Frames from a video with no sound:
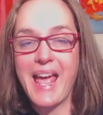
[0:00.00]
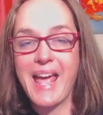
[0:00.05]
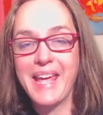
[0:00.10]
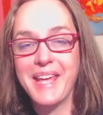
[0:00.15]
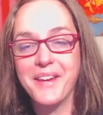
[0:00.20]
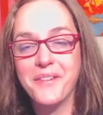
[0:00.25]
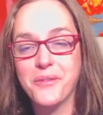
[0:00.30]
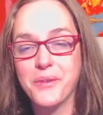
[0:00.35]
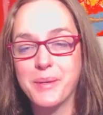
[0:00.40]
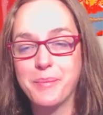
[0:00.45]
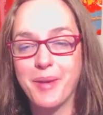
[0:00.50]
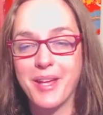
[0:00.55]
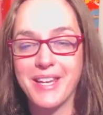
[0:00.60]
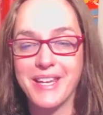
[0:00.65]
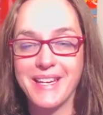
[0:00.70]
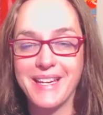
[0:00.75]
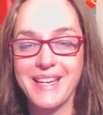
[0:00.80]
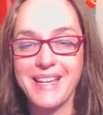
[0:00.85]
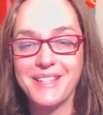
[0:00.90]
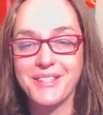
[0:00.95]
Hey
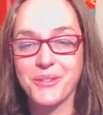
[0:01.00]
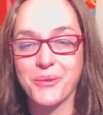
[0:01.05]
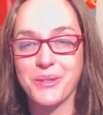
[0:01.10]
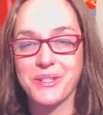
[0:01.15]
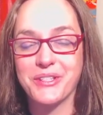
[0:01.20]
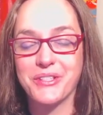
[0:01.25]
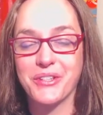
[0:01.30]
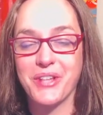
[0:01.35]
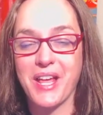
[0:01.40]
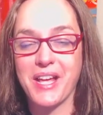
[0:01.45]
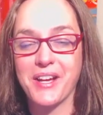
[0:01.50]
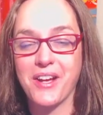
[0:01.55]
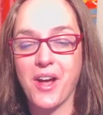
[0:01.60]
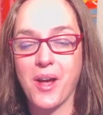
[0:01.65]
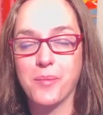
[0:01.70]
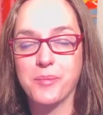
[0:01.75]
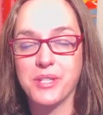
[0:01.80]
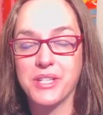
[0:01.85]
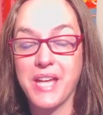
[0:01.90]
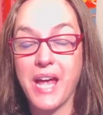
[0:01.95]
everybody, it's Crystal Anne
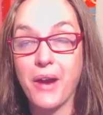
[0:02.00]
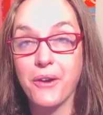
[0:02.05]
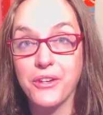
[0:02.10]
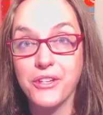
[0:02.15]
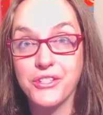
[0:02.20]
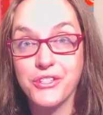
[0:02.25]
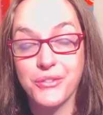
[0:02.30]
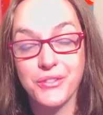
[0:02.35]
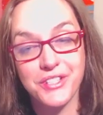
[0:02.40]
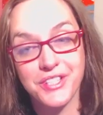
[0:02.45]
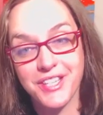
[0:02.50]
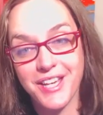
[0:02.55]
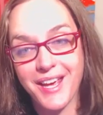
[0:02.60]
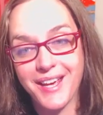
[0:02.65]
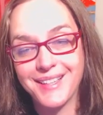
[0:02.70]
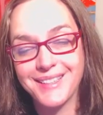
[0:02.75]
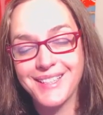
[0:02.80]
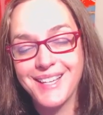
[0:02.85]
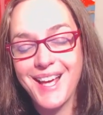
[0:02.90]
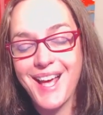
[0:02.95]
Compton. How are you doing
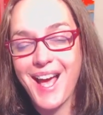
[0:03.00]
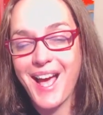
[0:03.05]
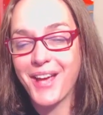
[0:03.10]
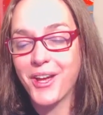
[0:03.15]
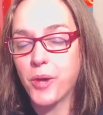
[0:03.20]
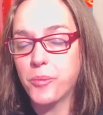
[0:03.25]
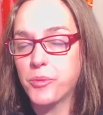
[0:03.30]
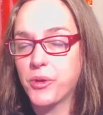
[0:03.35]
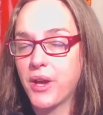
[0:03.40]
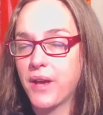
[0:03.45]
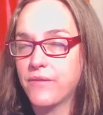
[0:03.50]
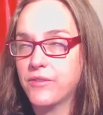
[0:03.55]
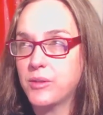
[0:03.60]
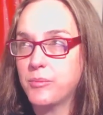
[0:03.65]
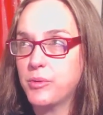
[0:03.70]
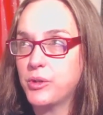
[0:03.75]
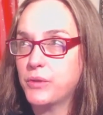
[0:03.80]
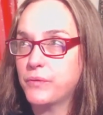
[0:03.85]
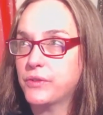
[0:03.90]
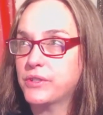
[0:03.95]
today? I hope you're having
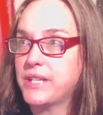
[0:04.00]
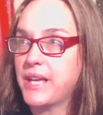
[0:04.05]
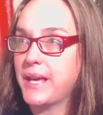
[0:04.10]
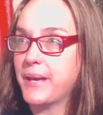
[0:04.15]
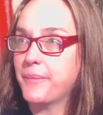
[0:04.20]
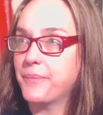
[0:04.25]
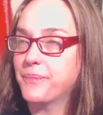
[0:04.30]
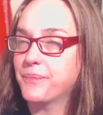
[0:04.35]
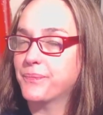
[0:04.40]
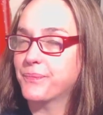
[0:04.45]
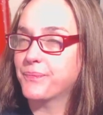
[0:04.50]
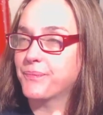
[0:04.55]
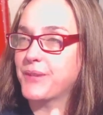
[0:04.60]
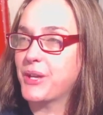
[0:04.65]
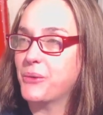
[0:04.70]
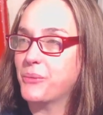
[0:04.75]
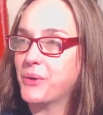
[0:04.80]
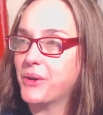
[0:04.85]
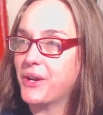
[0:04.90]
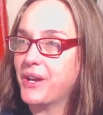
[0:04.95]
a beautiful day
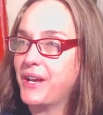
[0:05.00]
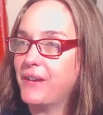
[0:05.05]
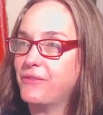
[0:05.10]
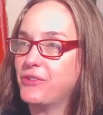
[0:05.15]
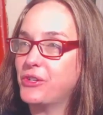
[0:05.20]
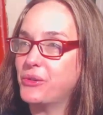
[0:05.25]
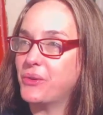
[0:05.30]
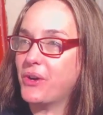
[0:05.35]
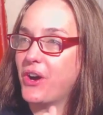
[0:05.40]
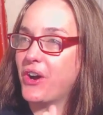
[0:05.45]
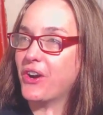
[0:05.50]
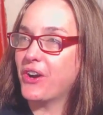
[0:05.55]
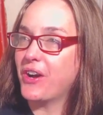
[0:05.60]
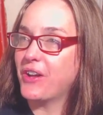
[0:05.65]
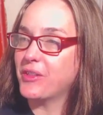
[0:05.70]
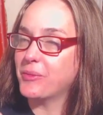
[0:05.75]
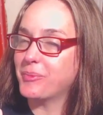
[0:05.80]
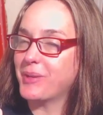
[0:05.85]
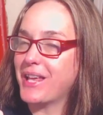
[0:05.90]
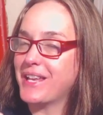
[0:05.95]
wherever you are
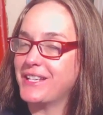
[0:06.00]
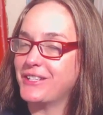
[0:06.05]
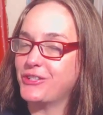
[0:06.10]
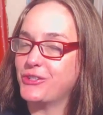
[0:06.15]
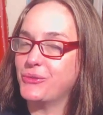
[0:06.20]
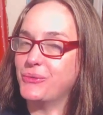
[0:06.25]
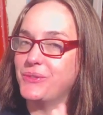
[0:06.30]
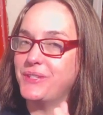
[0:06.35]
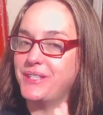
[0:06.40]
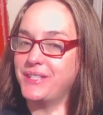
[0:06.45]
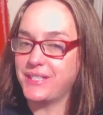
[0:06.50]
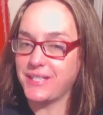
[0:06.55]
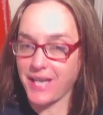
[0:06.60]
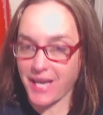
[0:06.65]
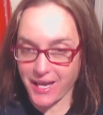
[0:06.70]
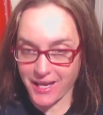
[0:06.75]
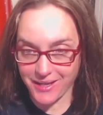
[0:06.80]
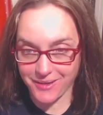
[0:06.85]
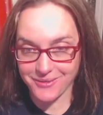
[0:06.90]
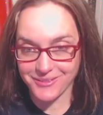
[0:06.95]
on the planet
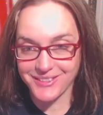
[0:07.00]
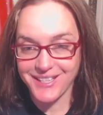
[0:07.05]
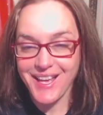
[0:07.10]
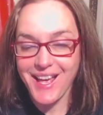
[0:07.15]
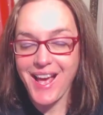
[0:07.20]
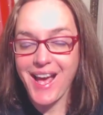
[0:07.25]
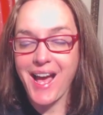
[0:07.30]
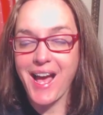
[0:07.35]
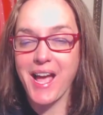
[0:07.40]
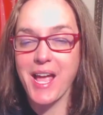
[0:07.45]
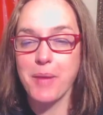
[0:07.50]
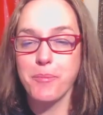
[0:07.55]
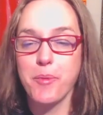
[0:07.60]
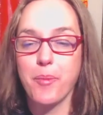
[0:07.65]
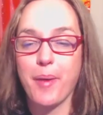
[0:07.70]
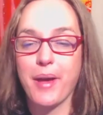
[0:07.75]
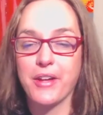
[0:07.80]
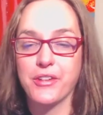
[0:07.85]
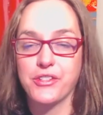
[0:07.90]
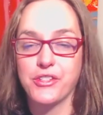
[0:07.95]
today. I am
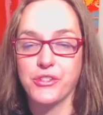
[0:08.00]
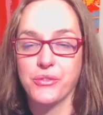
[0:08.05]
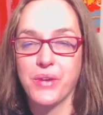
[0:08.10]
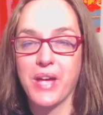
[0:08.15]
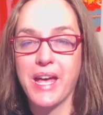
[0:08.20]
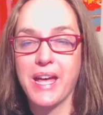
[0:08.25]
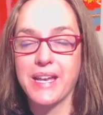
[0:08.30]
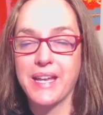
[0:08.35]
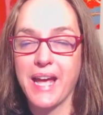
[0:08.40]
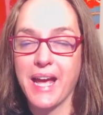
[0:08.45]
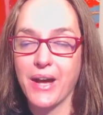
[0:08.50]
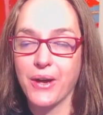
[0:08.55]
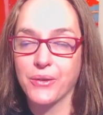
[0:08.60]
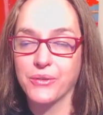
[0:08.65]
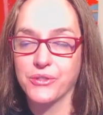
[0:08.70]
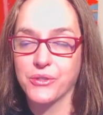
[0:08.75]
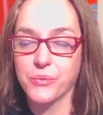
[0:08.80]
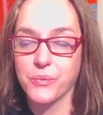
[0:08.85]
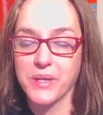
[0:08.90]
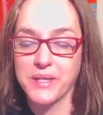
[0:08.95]
about to head
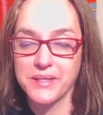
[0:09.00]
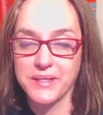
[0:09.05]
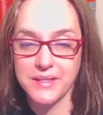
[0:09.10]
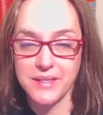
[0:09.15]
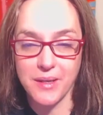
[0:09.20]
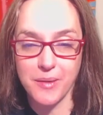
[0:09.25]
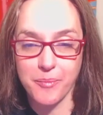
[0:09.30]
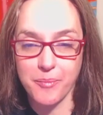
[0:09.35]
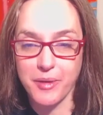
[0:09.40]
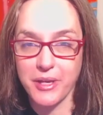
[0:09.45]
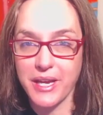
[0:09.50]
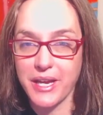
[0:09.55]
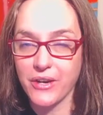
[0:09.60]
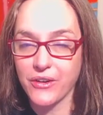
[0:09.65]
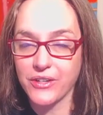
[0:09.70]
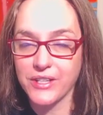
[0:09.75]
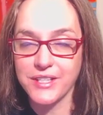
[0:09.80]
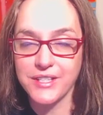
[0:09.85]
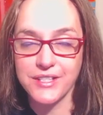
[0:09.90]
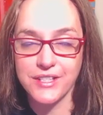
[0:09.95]
out to run some
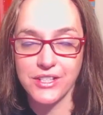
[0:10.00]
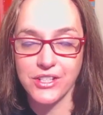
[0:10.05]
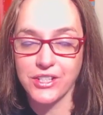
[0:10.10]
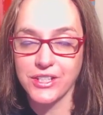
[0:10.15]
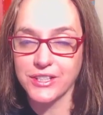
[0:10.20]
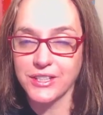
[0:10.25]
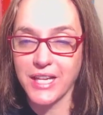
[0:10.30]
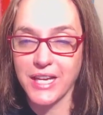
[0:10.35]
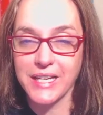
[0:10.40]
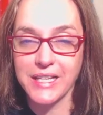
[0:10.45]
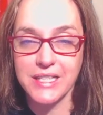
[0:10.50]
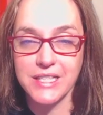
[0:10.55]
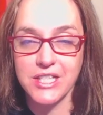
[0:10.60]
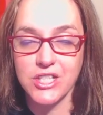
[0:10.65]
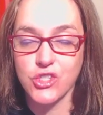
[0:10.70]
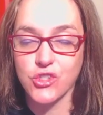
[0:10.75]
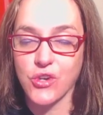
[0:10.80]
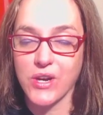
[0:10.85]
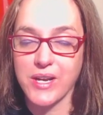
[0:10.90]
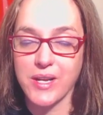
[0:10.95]
errands looking like a
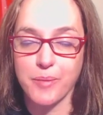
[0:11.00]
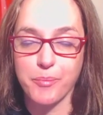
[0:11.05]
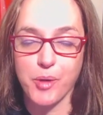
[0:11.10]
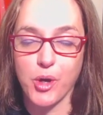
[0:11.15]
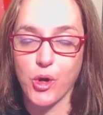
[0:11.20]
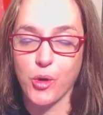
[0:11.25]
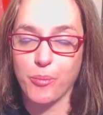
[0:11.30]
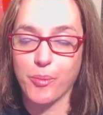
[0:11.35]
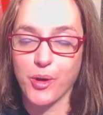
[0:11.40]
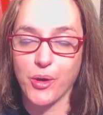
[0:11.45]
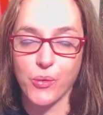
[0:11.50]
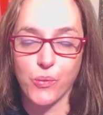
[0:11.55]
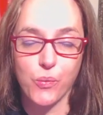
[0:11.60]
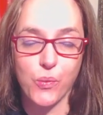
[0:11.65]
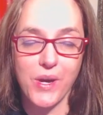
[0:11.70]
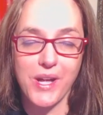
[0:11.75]
straight up hobo.